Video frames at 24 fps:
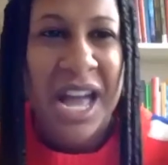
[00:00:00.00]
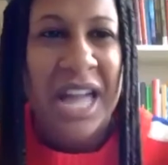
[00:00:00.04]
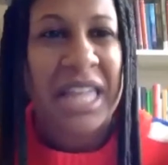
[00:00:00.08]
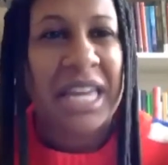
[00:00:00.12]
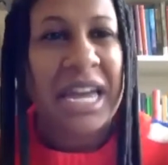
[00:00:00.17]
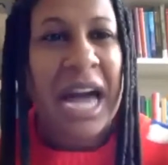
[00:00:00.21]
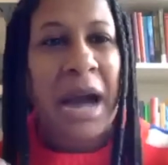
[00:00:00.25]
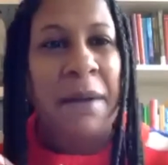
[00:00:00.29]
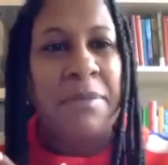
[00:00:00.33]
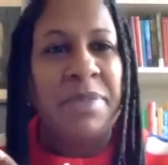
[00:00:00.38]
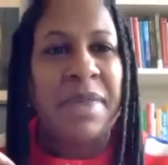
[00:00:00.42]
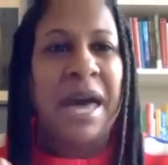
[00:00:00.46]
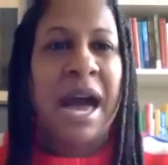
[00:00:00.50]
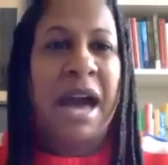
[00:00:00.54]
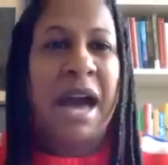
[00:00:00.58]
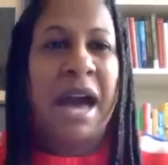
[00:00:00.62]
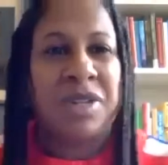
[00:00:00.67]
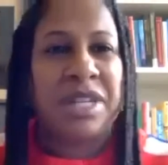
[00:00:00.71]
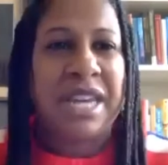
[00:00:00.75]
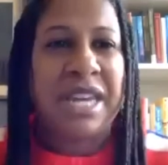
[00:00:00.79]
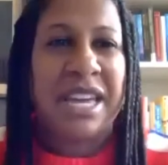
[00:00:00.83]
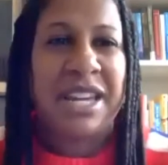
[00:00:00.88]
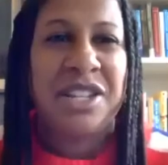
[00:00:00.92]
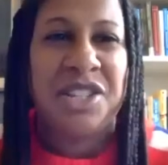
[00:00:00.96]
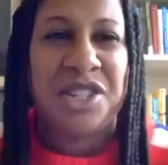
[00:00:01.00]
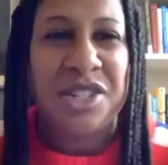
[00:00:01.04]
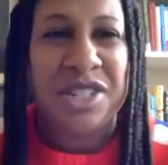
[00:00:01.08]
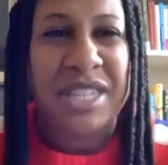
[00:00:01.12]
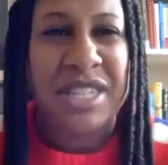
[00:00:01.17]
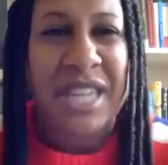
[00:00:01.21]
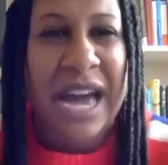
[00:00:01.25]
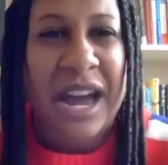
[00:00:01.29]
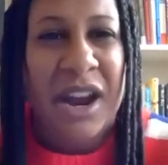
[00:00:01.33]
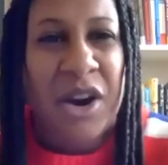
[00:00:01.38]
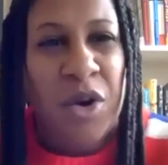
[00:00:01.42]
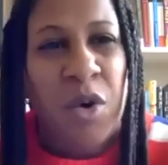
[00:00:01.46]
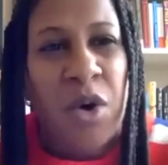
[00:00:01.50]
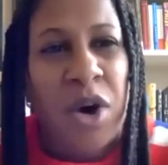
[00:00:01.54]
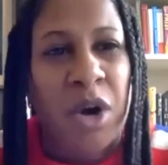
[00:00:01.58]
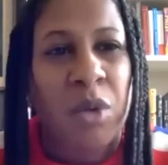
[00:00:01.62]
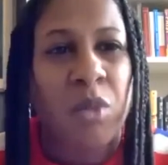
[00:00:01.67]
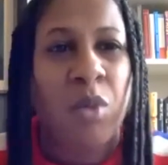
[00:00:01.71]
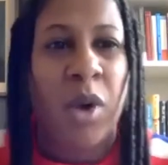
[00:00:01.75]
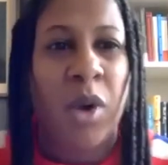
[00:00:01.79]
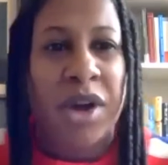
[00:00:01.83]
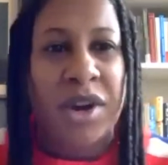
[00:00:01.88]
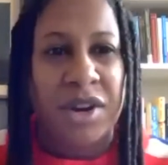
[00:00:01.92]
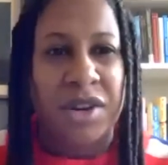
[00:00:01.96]
Like, I'm not really interested,
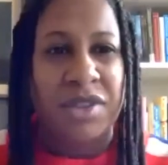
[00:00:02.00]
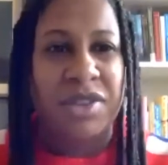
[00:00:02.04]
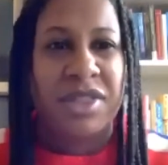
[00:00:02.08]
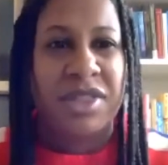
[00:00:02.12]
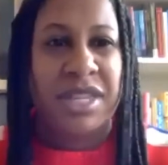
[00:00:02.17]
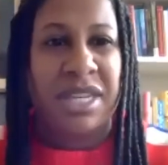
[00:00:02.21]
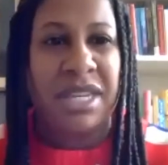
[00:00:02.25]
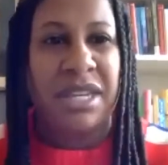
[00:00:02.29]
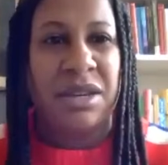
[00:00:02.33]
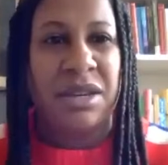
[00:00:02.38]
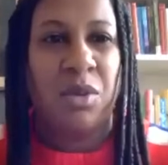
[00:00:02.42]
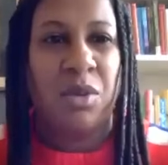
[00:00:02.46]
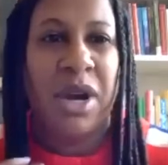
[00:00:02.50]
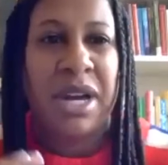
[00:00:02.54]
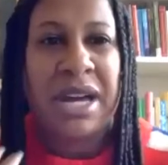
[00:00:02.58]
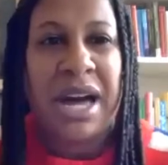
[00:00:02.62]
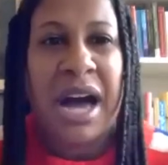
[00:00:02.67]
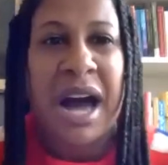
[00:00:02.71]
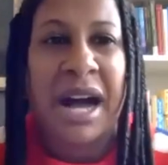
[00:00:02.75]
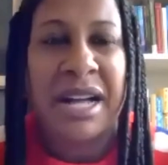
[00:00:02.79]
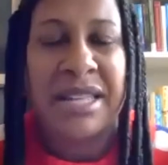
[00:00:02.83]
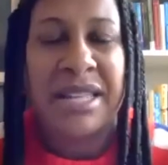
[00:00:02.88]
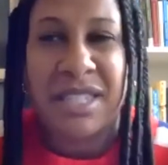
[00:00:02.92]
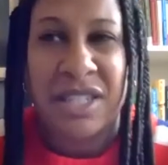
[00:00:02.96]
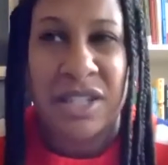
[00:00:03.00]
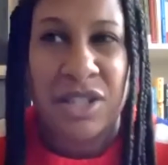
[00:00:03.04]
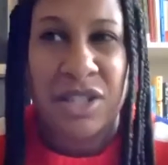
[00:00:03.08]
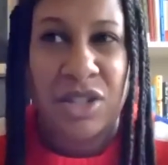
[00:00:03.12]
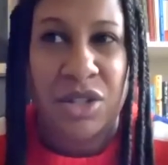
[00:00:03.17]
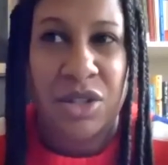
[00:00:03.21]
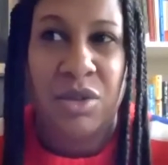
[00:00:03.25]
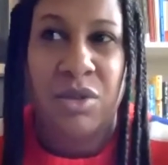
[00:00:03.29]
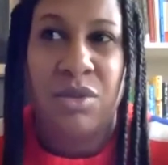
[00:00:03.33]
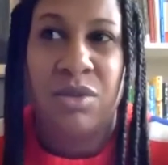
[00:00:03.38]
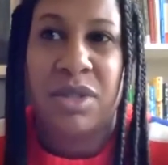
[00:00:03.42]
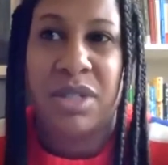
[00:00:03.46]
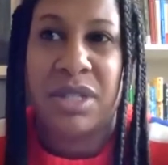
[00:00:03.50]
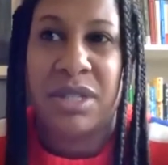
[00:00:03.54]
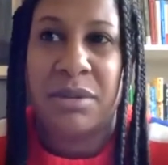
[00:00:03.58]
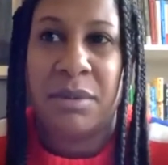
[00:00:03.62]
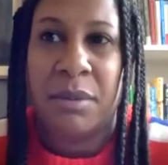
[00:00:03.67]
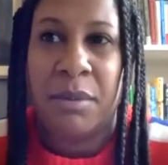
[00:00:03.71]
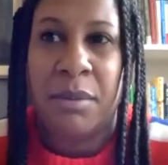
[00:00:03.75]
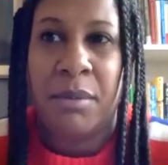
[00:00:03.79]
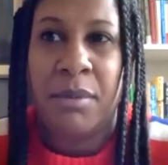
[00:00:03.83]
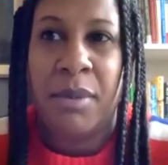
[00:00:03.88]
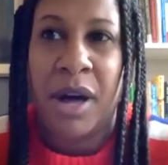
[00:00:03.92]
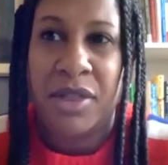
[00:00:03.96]
or what constitutes
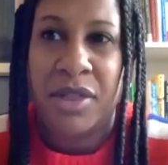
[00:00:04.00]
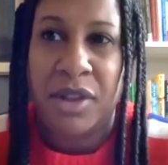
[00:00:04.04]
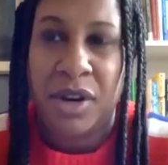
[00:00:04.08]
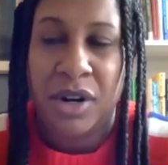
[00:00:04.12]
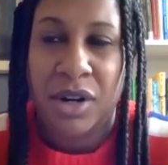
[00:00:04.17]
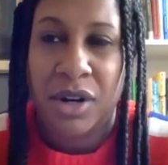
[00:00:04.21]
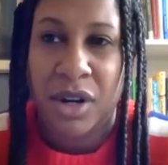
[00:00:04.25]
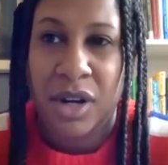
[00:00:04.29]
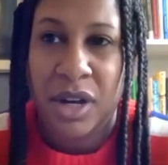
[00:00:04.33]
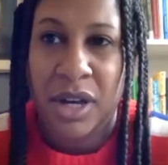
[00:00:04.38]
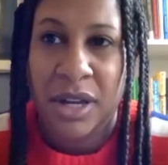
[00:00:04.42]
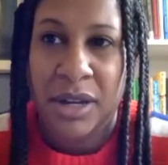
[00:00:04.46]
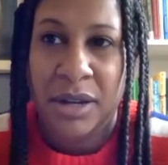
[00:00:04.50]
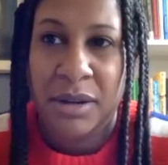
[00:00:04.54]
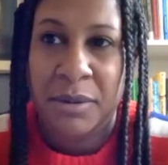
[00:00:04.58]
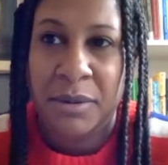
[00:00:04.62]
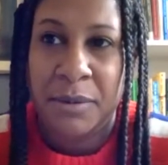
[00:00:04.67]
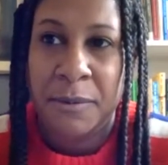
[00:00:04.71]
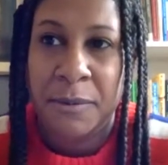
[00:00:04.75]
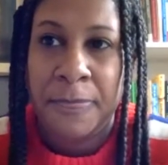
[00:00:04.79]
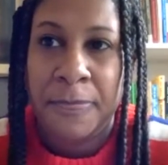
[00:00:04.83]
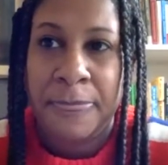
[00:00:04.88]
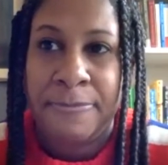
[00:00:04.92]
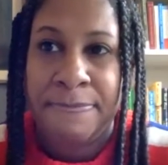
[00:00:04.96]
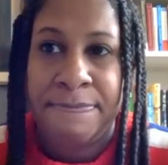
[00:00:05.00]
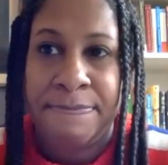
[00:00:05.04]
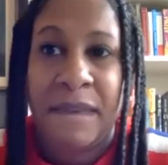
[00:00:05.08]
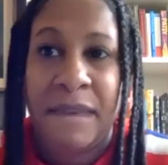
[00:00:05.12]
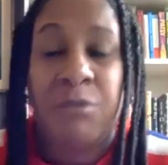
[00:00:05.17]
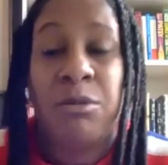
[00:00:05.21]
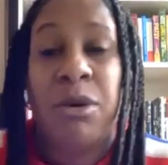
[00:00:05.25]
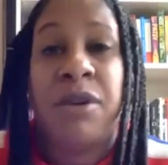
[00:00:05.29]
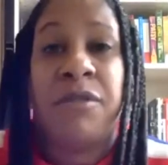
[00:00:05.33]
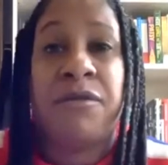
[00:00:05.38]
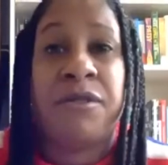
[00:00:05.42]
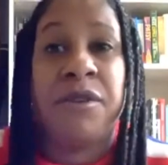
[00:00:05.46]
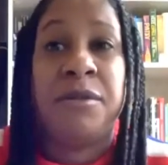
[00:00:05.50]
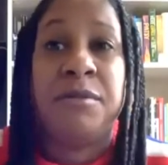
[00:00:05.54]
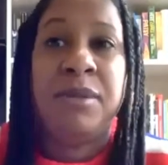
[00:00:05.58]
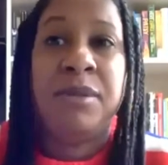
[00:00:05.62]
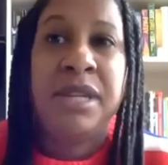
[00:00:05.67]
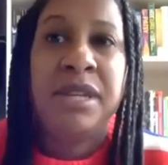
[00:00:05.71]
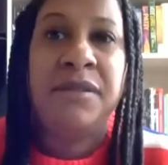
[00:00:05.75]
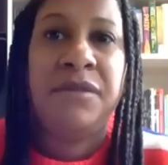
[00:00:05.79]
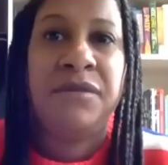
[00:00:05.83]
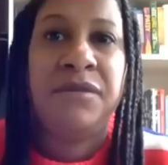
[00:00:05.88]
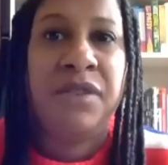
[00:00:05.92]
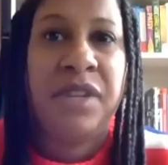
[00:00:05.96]
motherhood, and what for
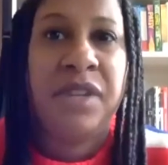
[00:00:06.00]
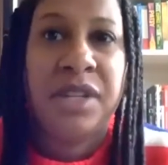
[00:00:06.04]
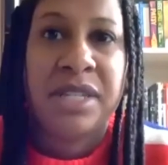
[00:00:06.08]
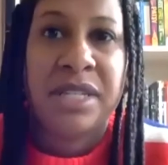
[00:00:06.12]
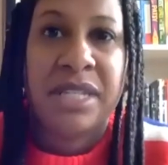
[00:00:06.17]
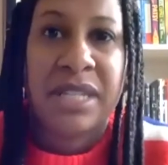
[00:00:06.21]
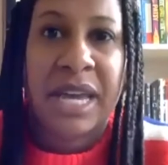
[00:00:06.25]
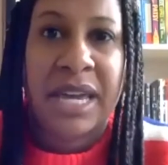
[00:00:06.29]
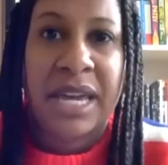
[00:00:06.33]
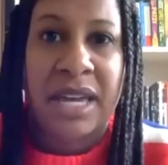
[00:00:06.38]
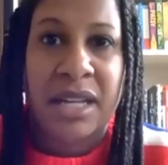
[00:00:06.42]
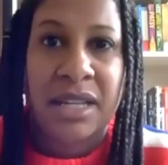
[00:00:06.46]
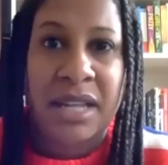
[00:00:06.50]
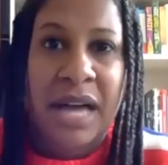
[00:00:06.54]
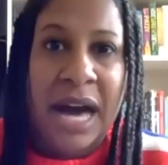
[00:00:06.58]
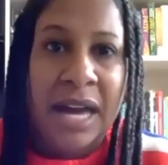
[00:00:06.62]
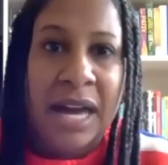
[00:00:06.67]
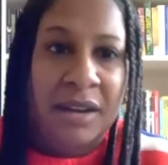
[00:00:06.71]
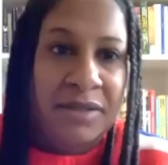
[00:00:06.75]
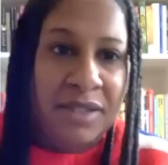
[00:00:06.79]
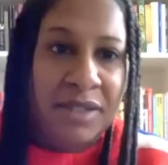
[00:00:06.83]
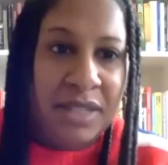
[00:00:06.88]
me feels like a lot of